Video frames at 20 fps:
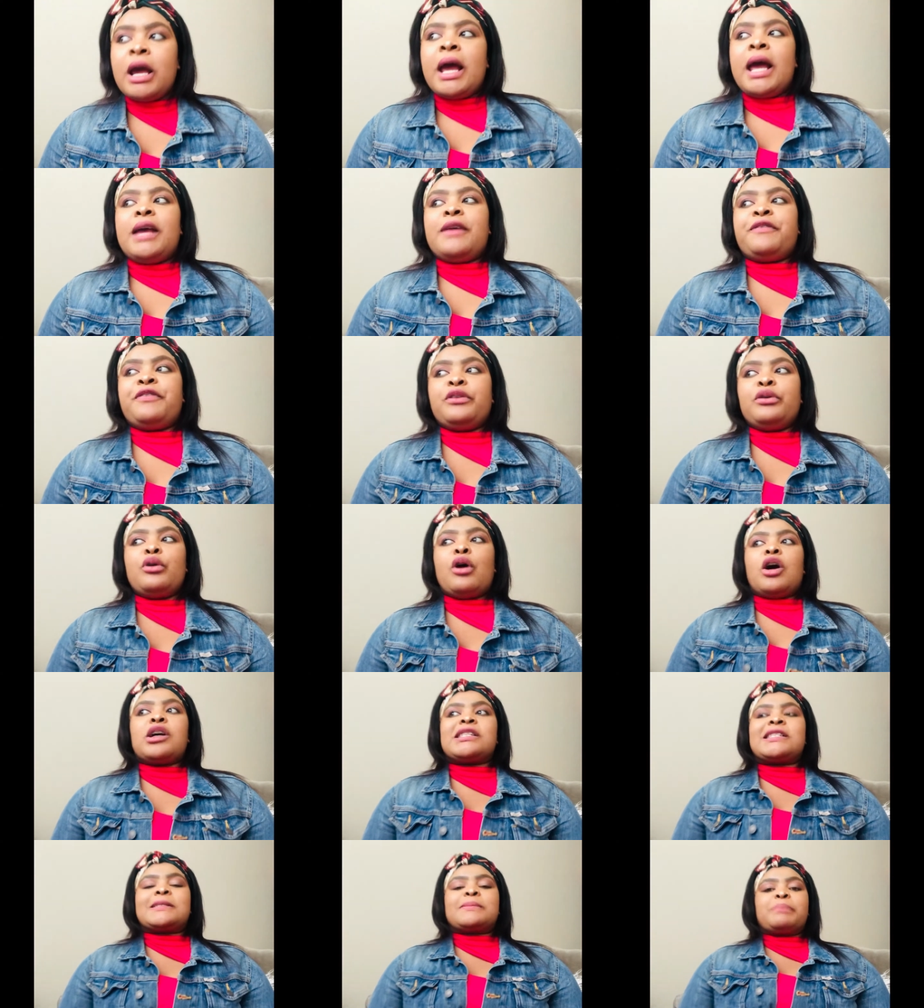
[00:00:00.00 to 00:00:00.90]
If you
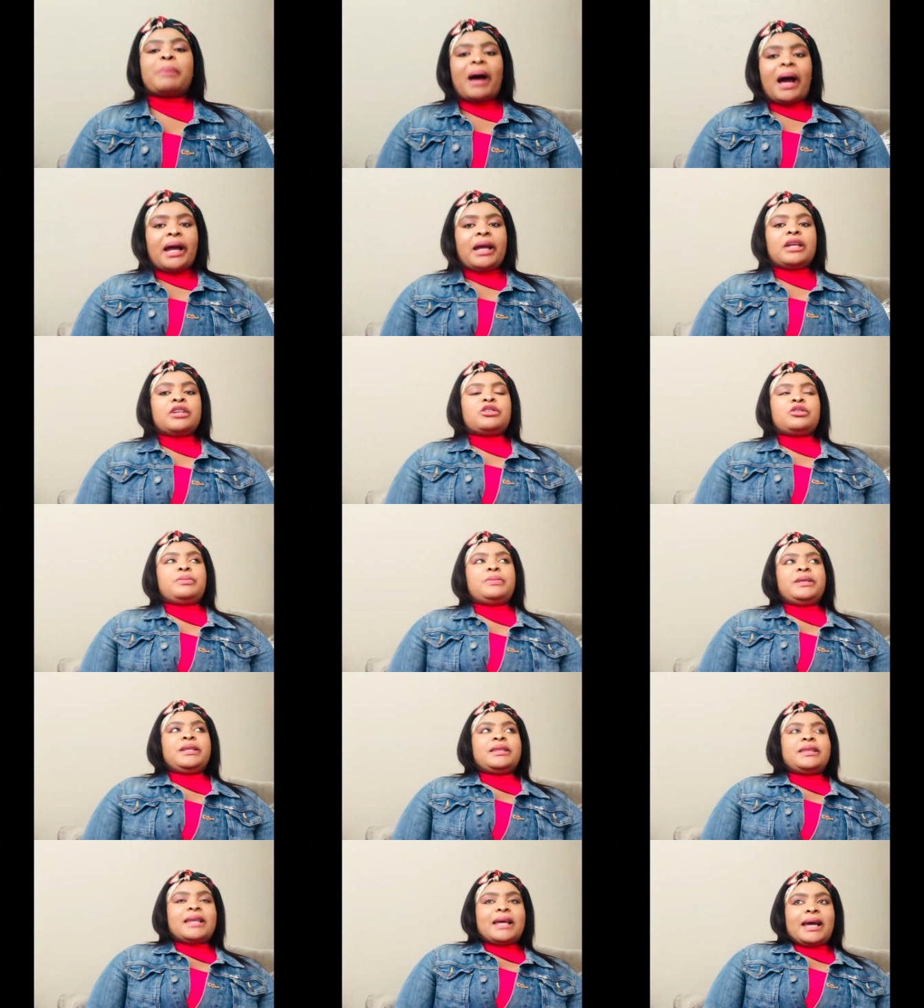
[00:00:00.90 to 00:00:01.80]
aspire to
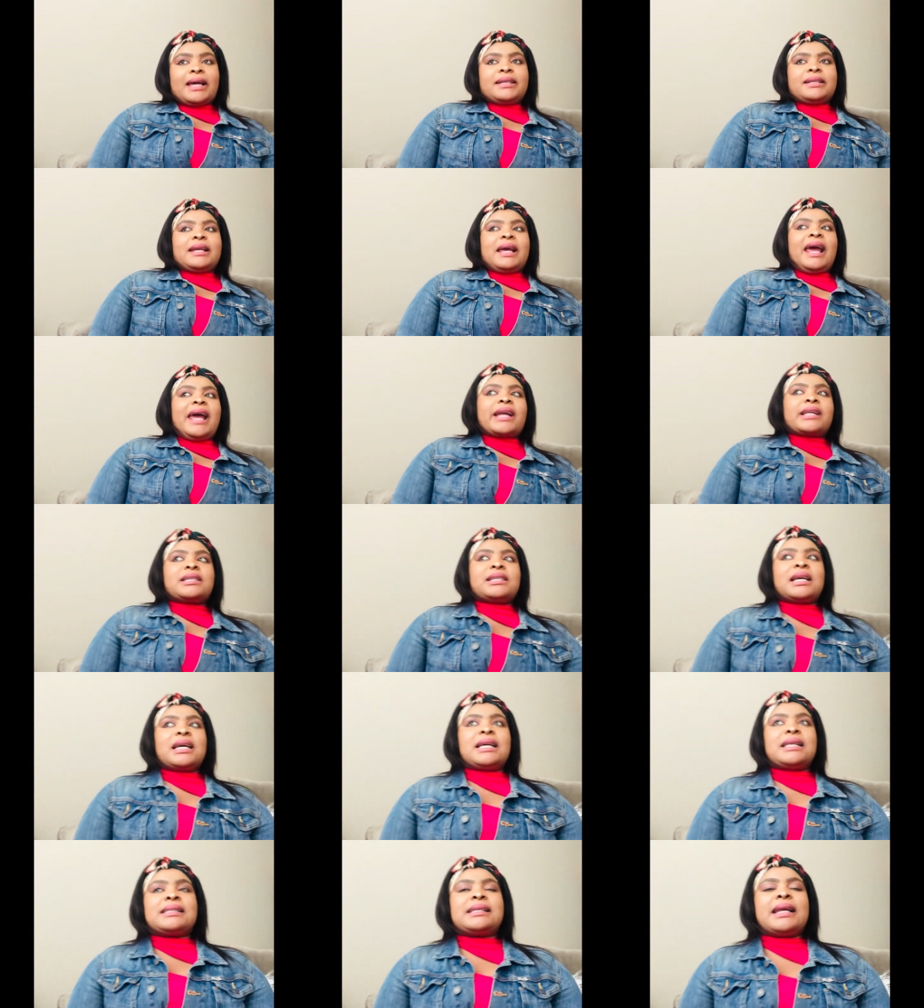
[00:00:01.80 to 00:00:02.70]
be that,
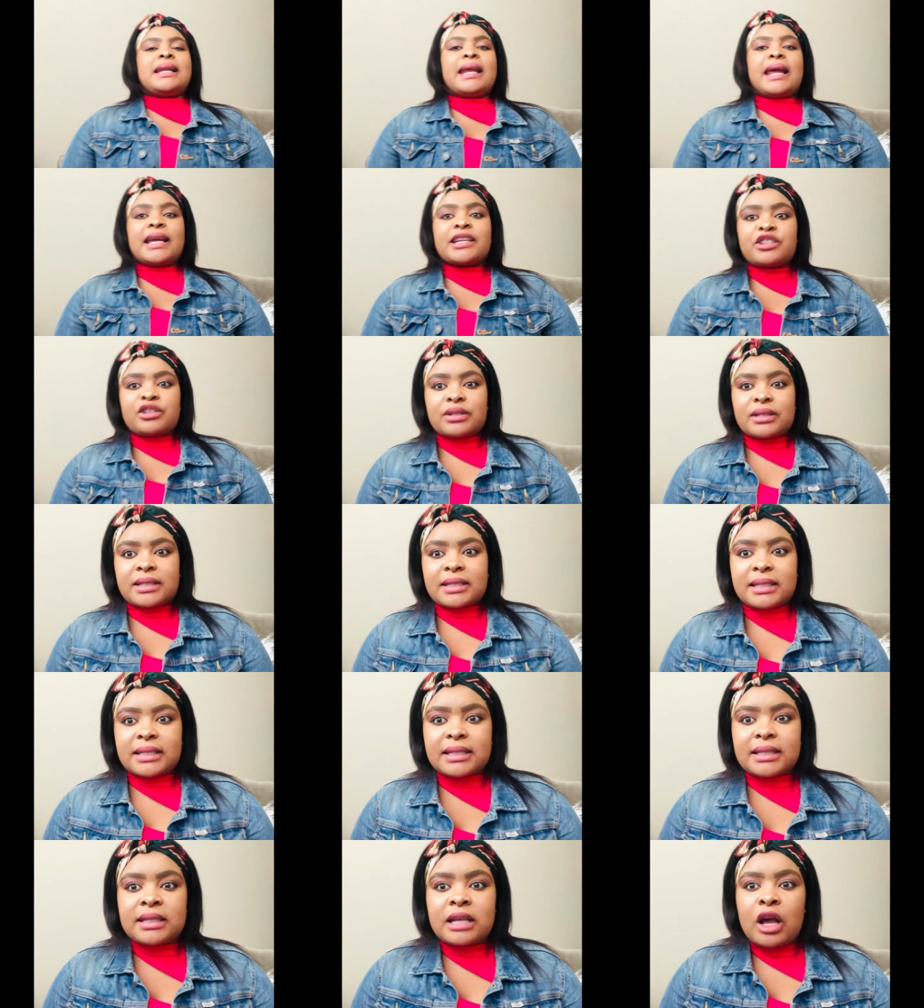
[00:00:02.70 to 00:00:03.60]
actors and
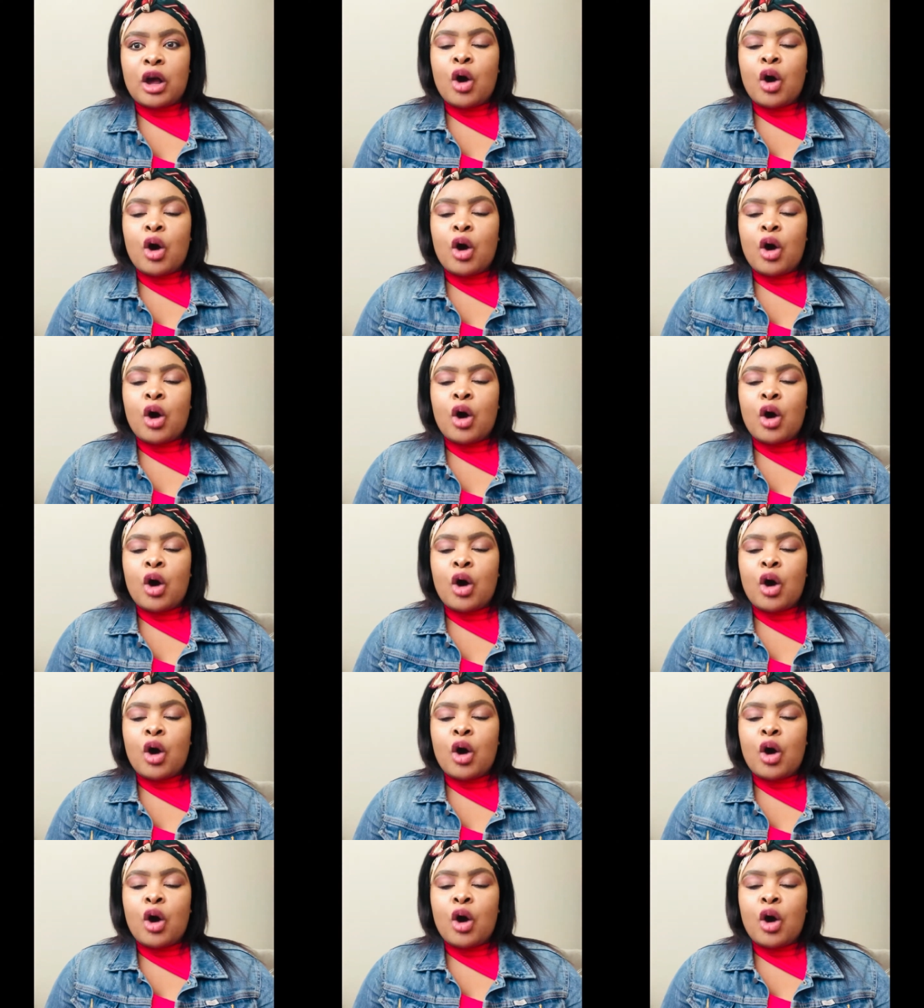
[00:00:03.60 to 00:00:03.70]
actresses,